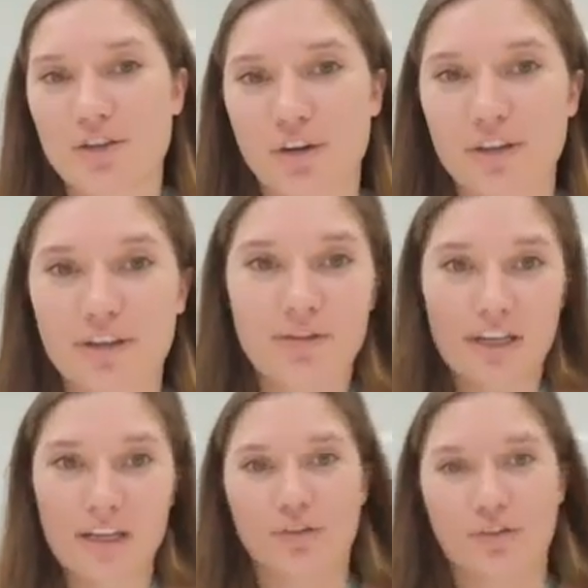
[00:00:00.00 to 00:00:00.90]
enjoyed it,
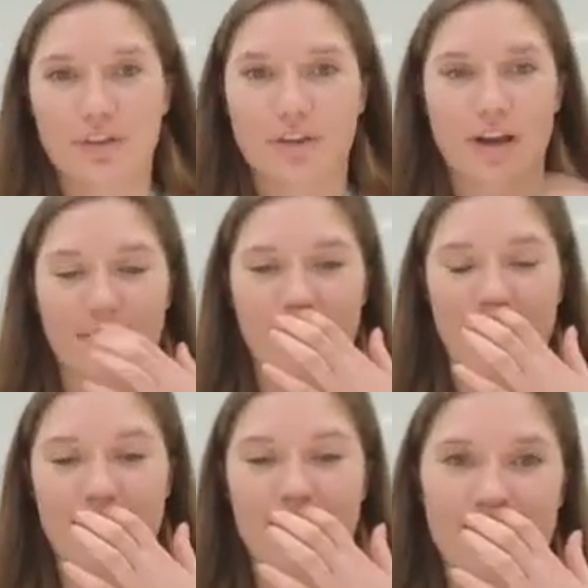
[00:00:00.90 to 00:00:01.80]
really enjoyed the kind of
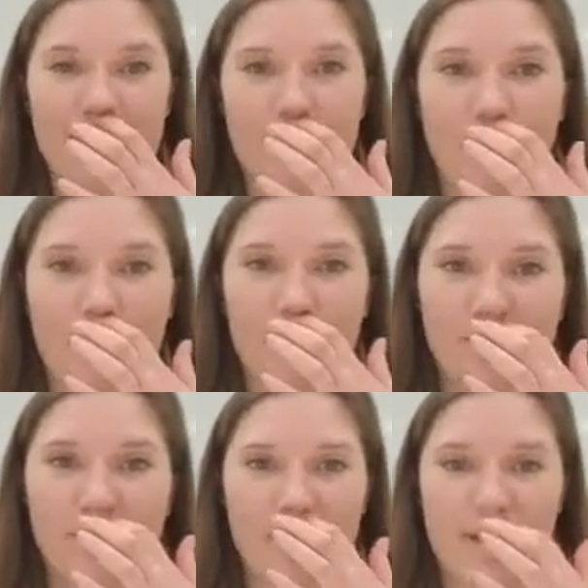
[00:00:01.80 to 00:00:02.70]
holistic
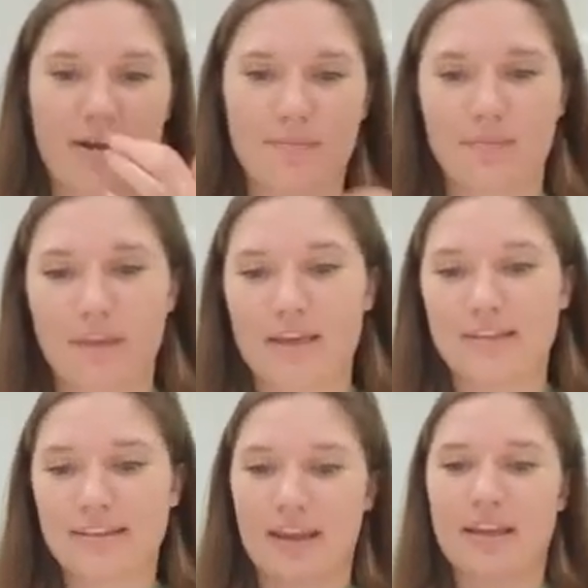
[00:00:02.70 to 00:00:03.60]
approach that
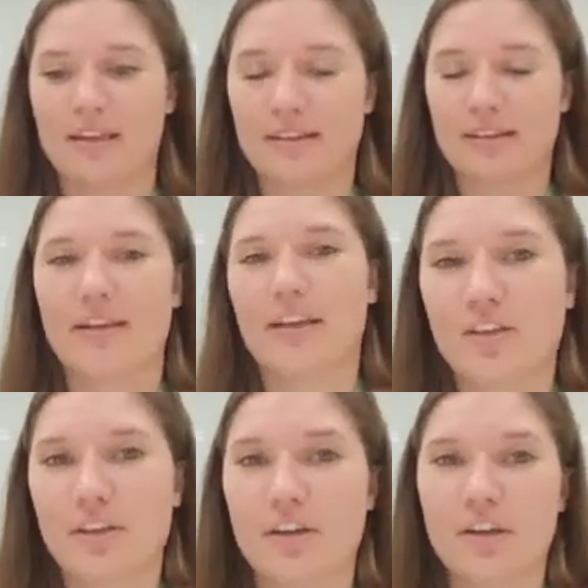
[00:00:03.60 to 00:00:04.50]
is taken to
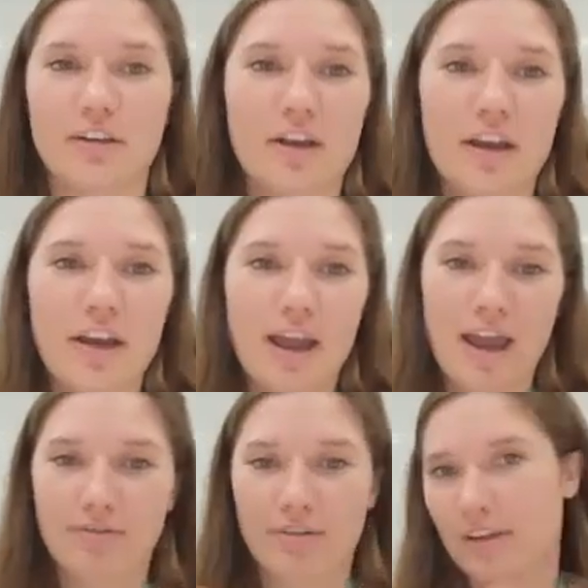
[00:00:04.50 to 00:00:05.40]
teaching you
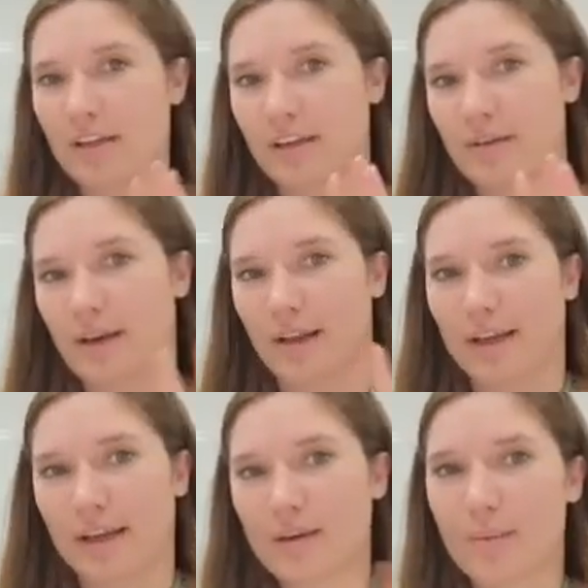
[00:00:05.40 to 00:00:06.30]
everything, like
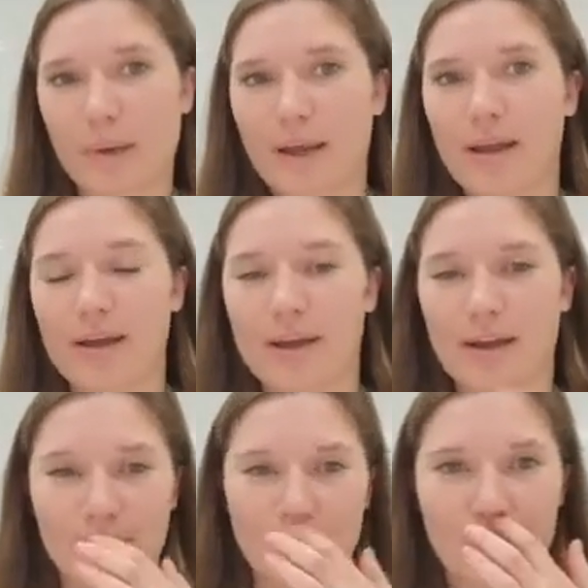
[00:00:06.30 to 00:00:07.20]
a little bit,
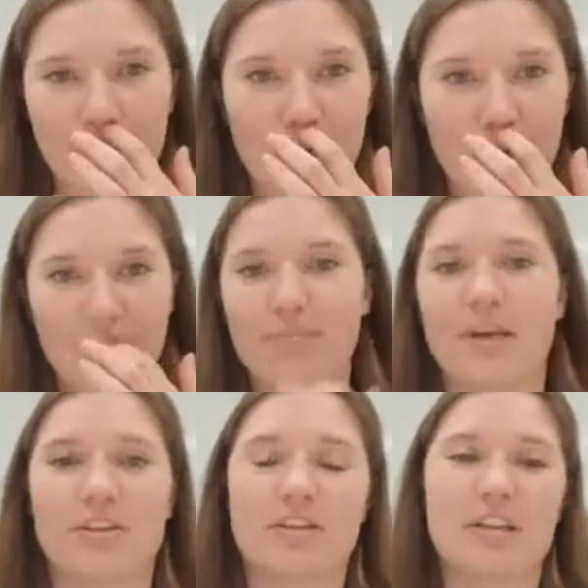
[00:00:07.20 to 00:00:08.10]
the core
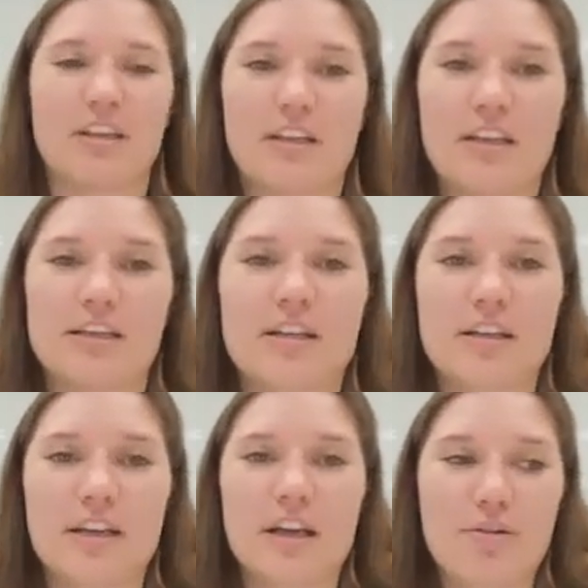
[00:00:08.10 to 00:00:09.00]
information that you need
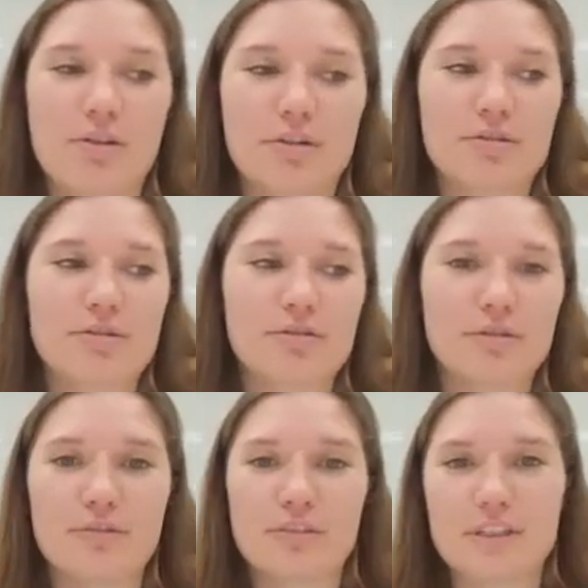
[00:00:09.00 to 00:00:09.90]
across
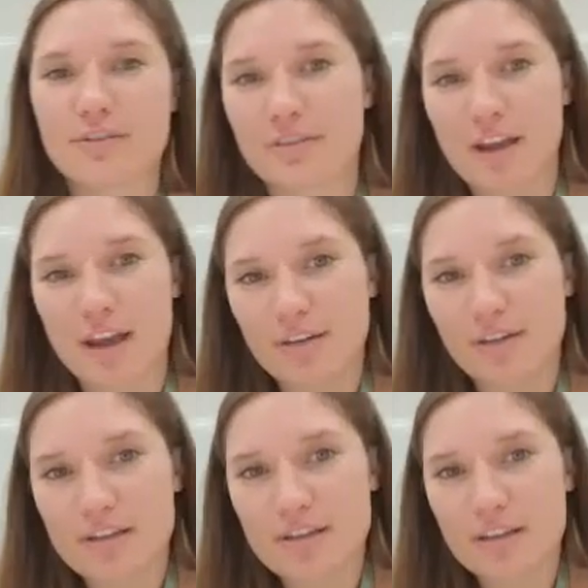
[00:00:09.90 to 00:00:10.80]
all of the different
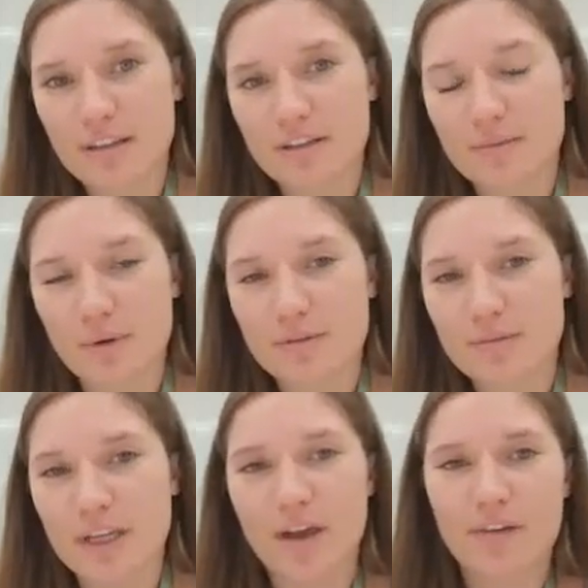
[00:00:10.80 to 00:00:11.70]
areas that you can
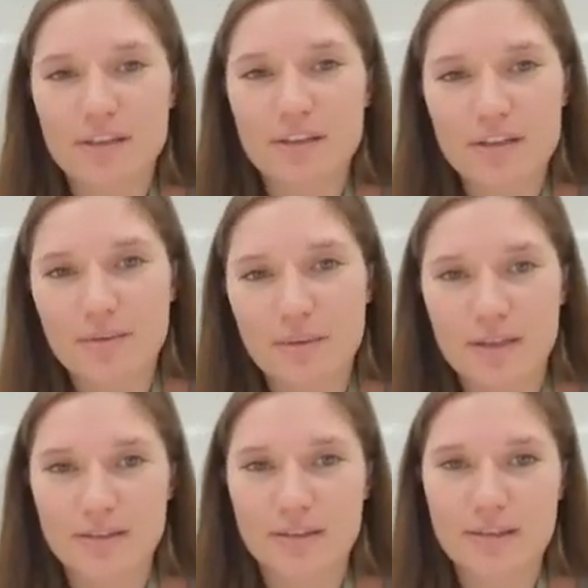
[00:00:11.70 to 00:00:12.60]
possibly go into
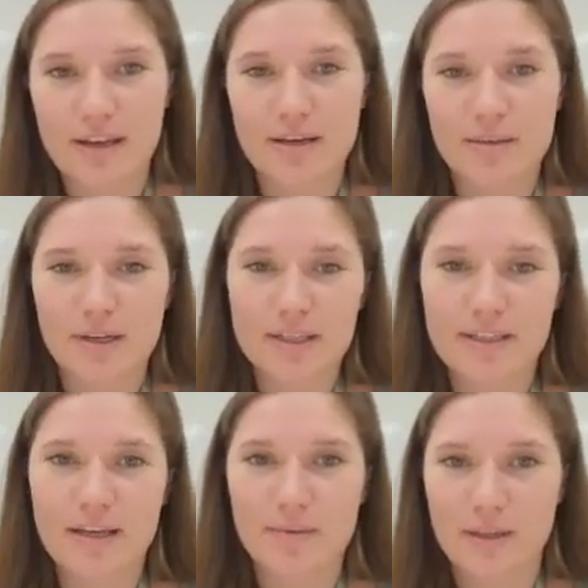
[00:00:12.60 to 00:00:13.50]
within
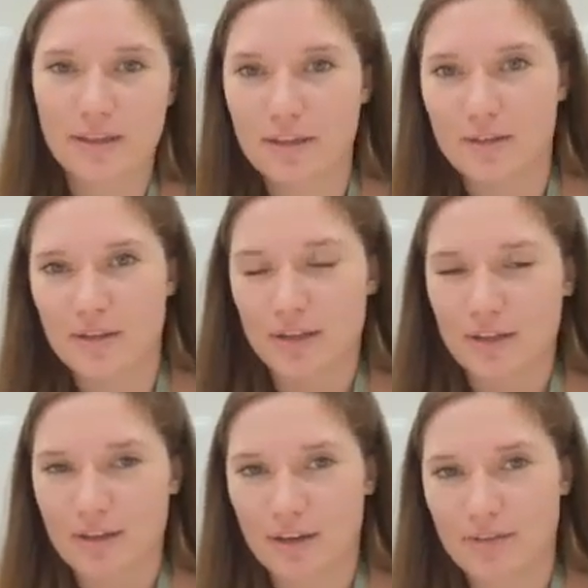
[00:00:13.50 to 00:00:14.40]
sustainability, whether you
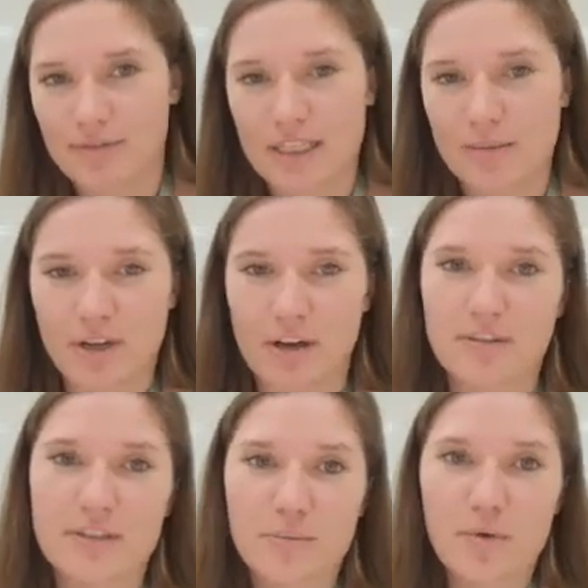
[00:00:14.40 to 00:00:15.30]
kind of deep dive
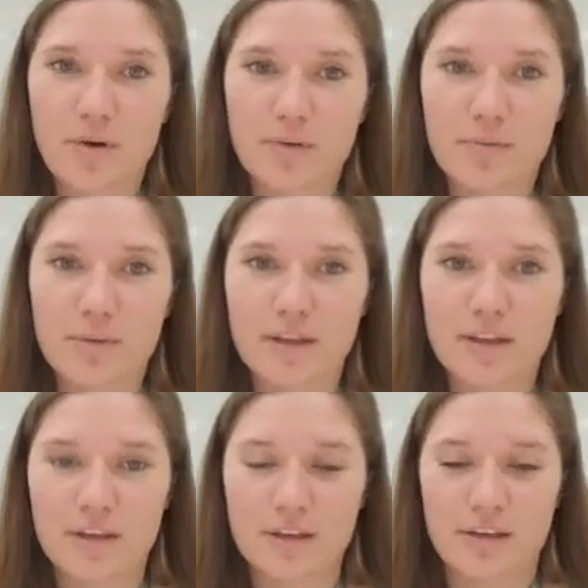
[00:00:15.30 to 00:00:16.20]
into one or whether
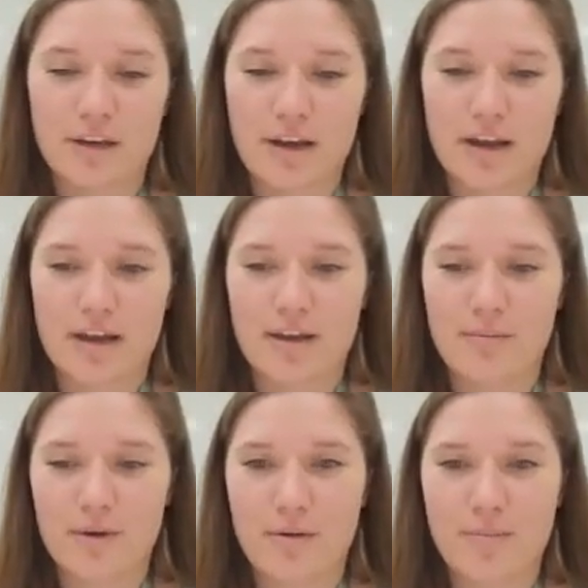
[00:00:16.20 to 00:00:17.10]
you
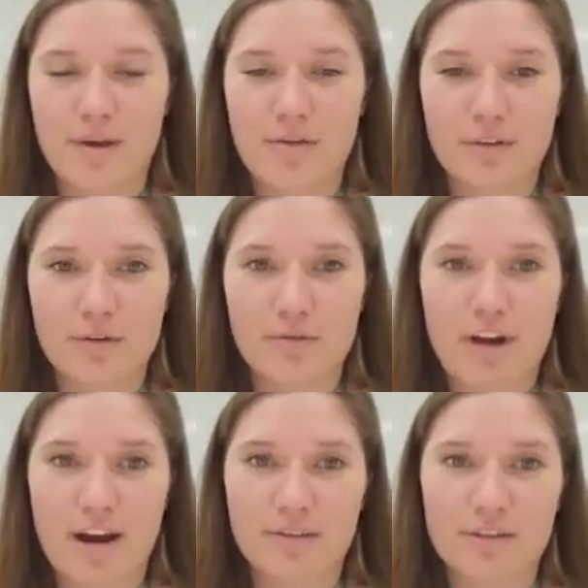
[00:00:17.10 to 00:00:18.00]
are a bit of an
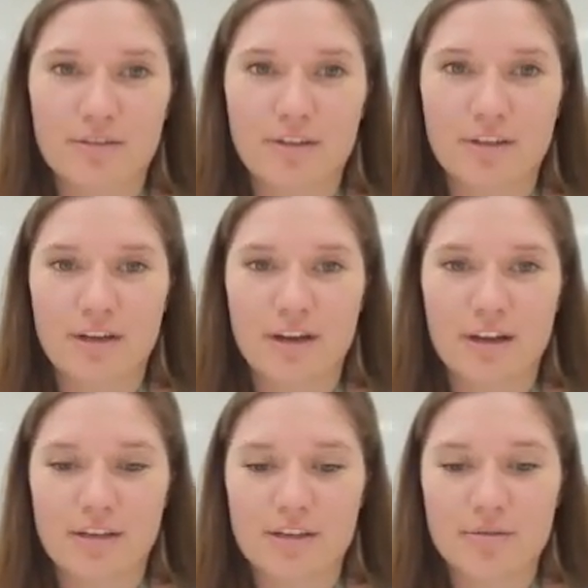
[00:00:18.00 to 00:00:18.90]
all-rounder
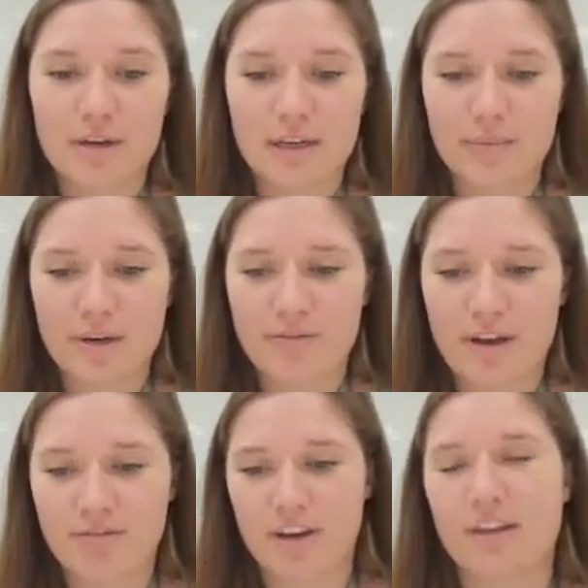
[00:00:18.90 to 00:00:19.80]
and do a little bit of
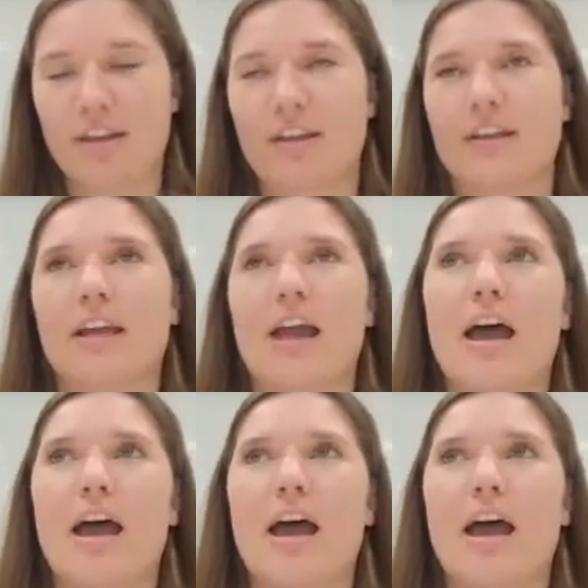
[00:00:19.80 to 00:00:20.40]
everything.